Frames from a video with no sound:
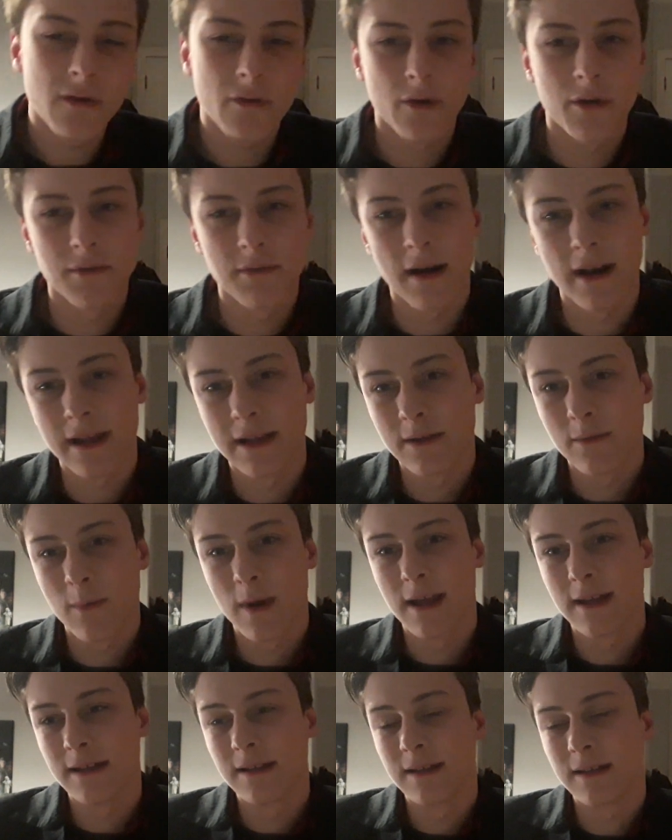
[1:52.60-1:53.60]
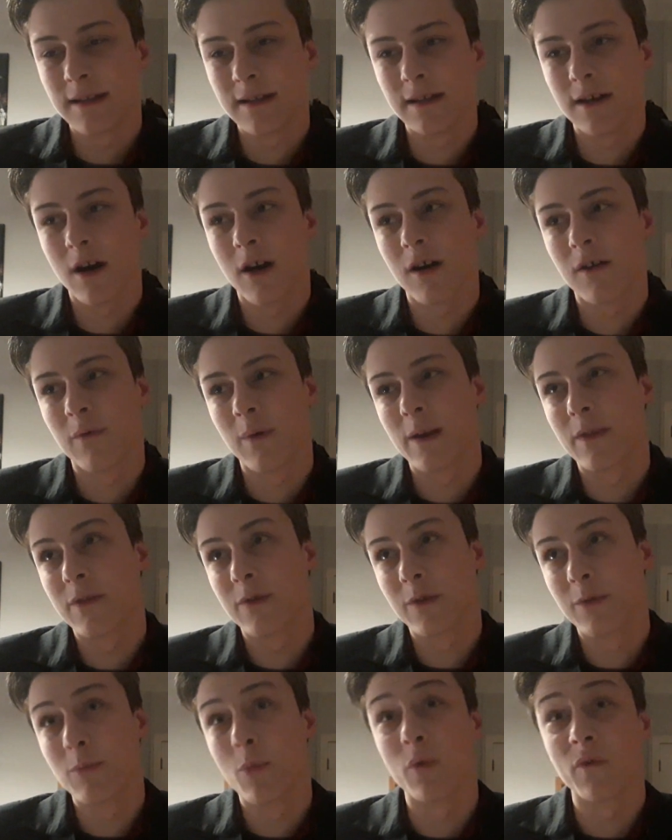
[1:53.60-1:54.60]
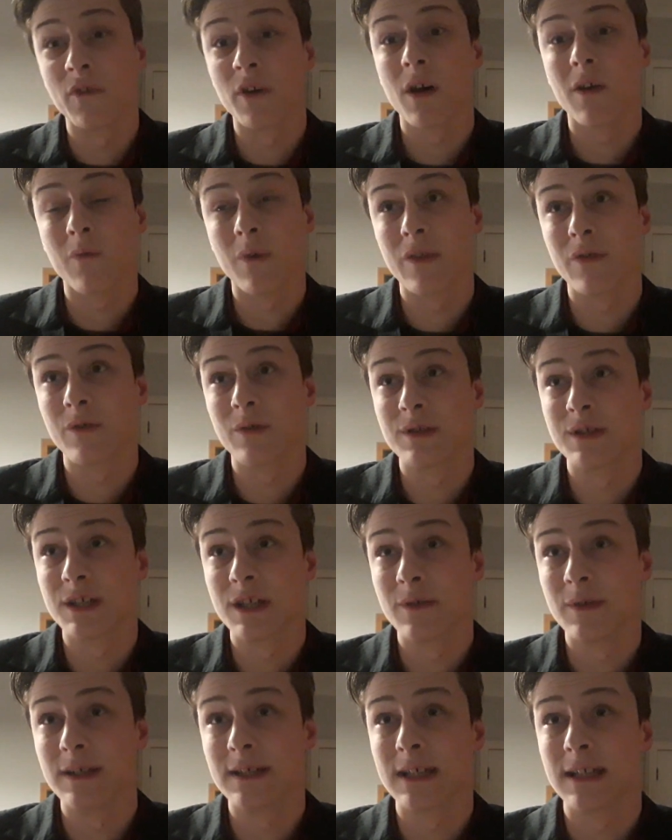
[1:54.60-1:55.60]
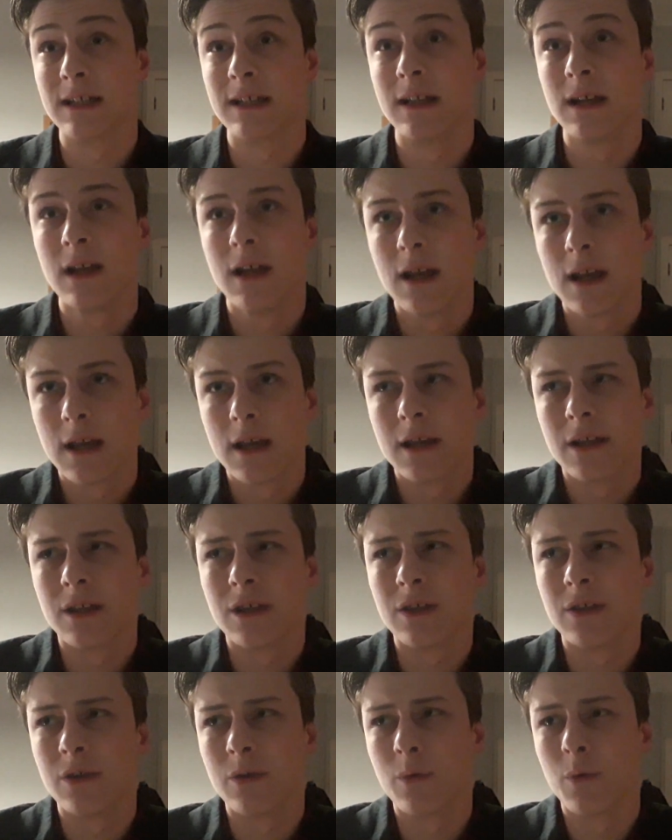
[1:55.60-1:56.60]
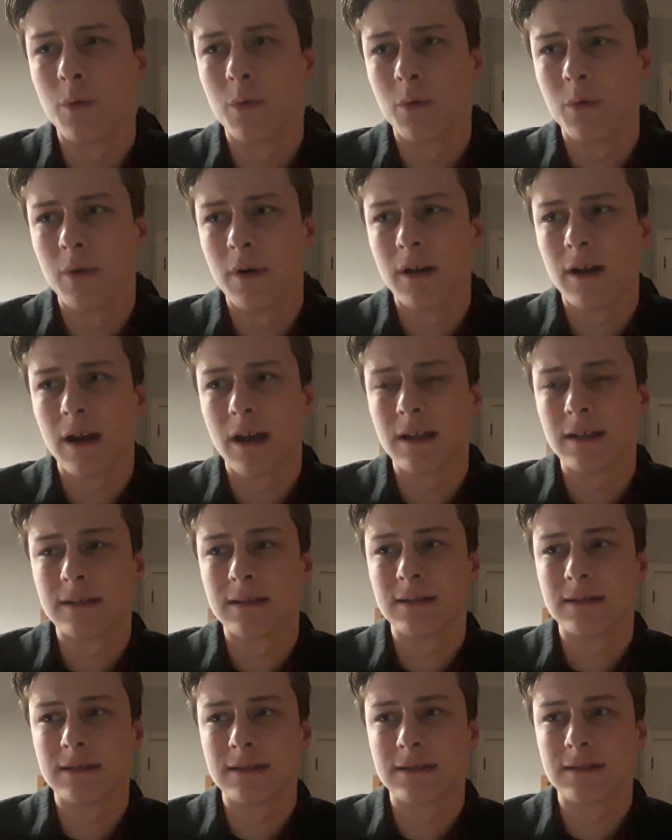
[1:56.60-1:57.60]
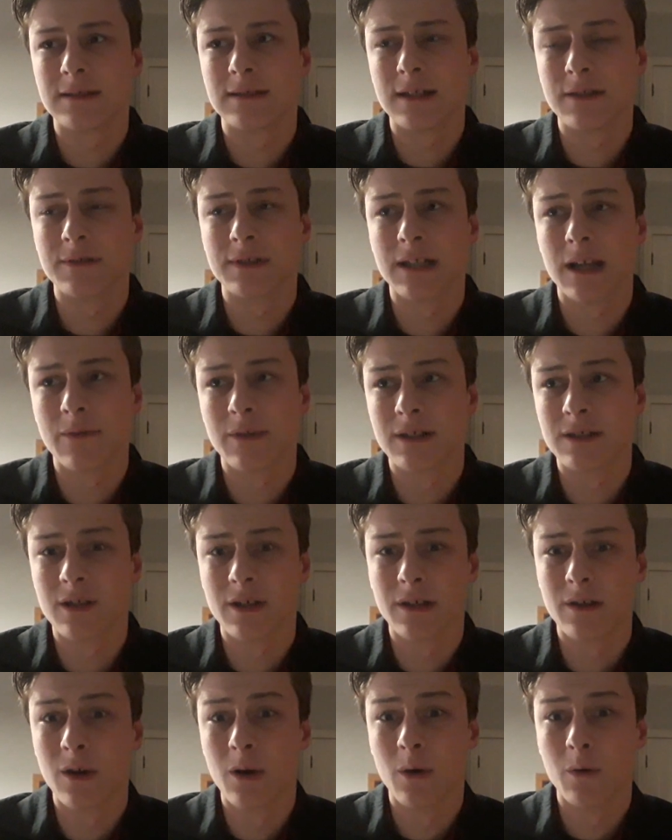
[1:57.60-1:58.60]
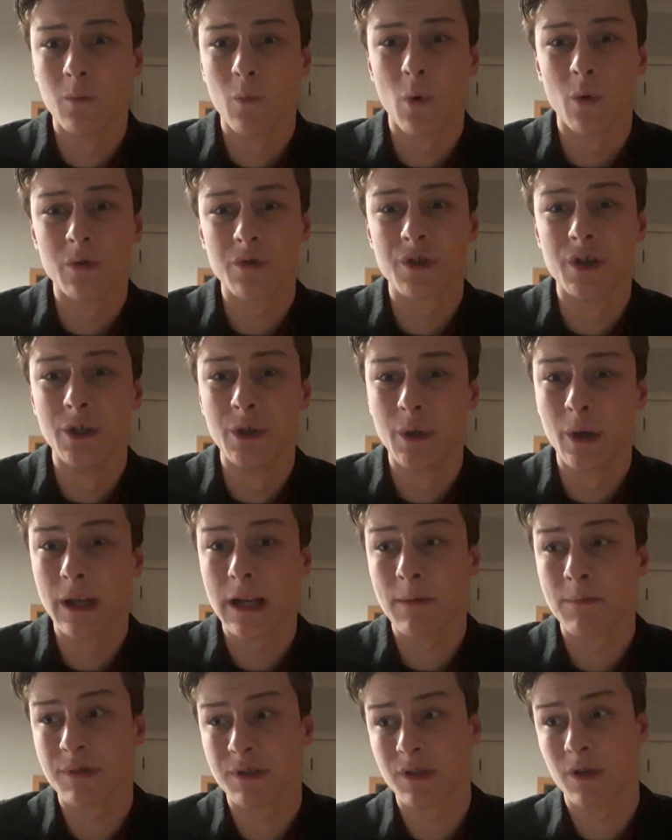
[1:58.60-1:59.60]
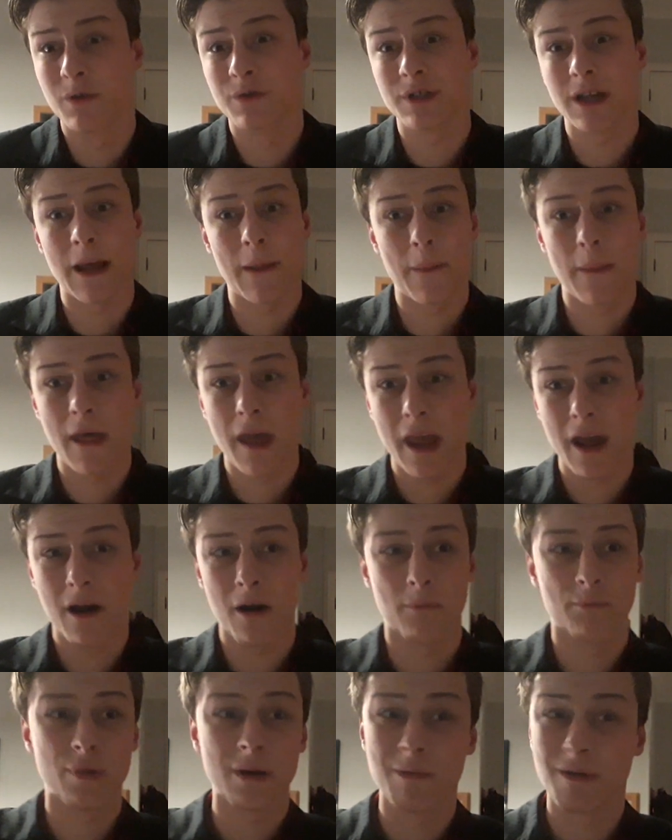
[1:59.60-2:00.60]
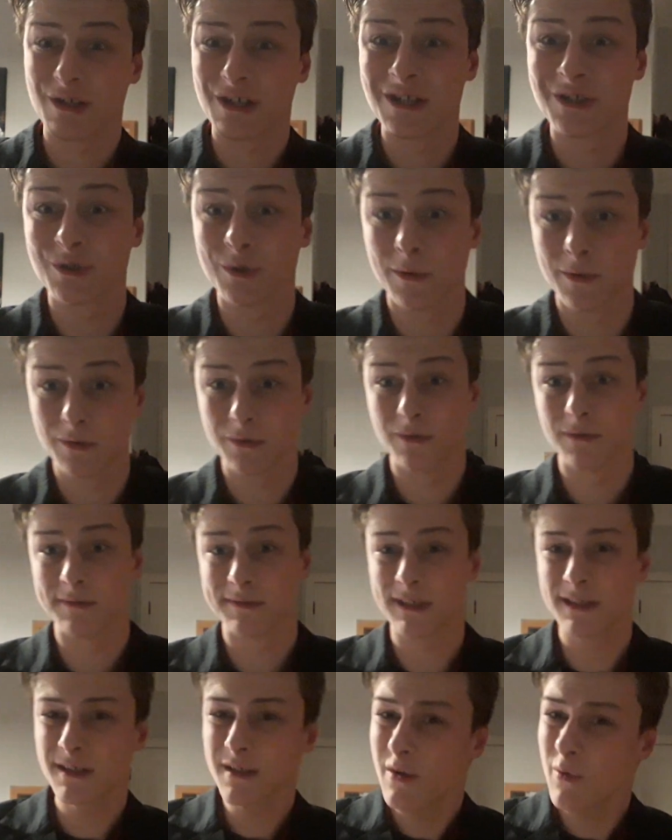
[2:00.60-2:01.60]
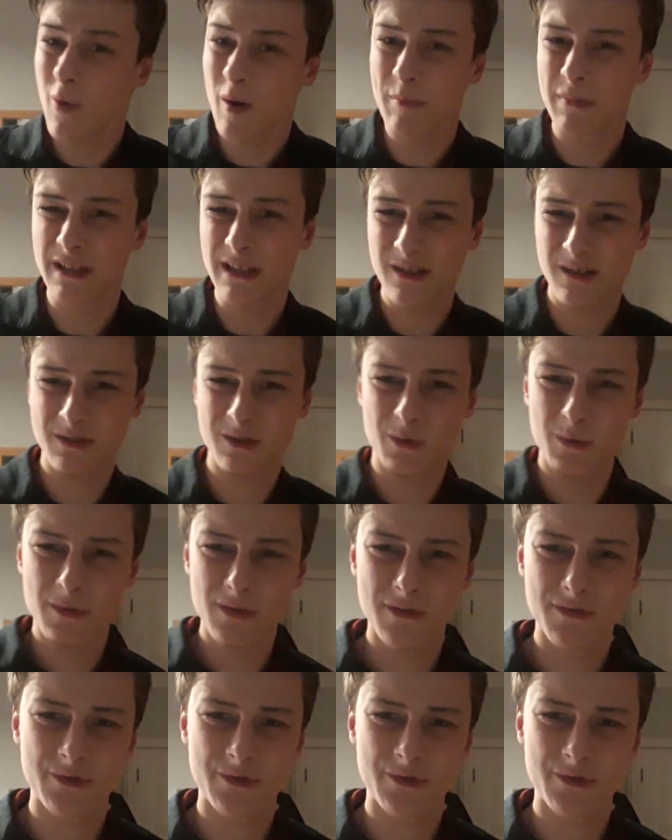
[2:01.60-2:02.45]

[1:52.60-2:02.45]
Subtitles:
great when you're more than halfway through a series, and your Series 11 has only got 2 good episodes, and they are pretty much historicals. I don't know why, but the historical